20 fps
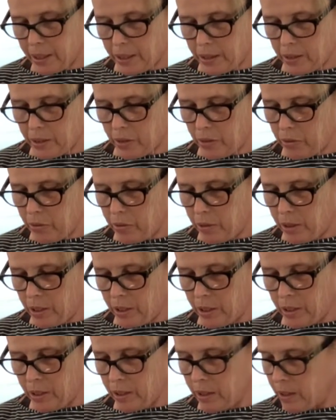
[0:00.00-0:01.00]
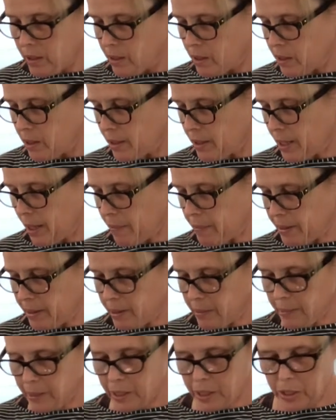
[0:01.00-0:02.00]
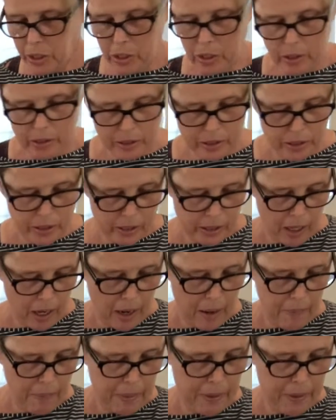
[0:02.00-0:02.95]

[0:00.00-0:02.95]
So that means I'm going to start and stop